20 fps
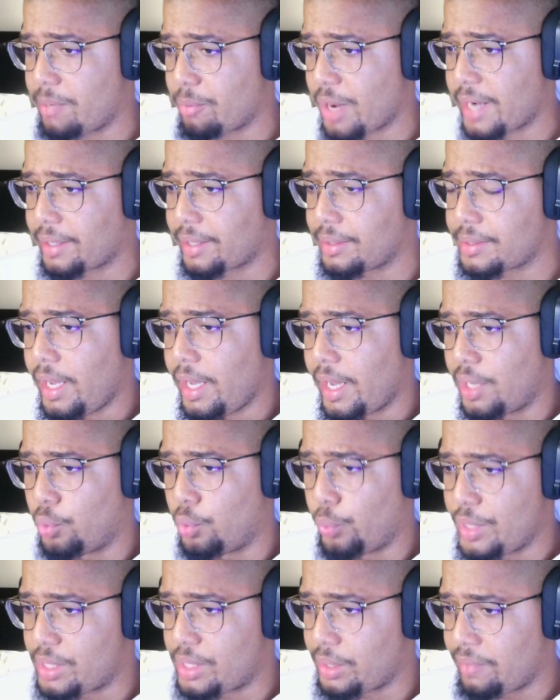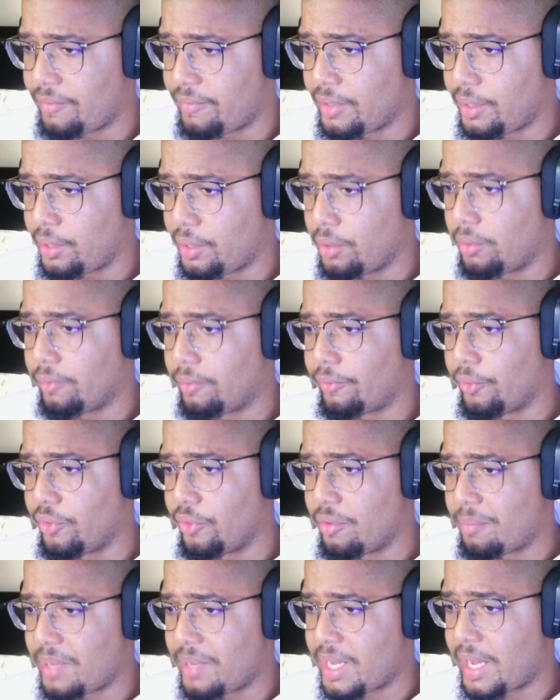brackets and a weekly video for
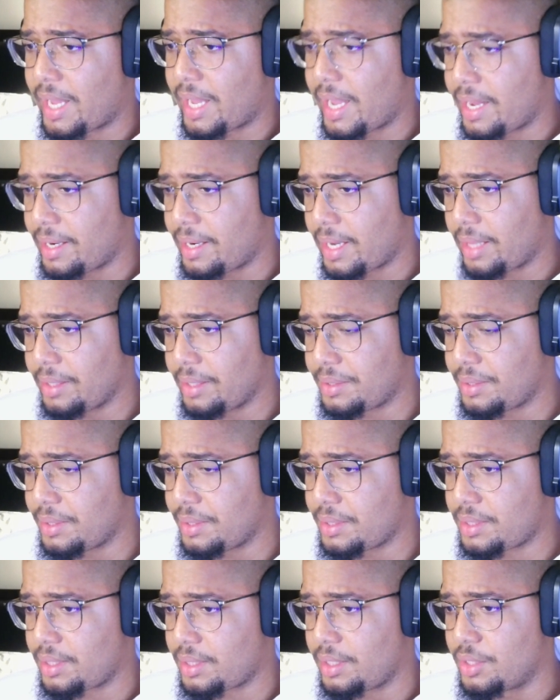the BIA analysis,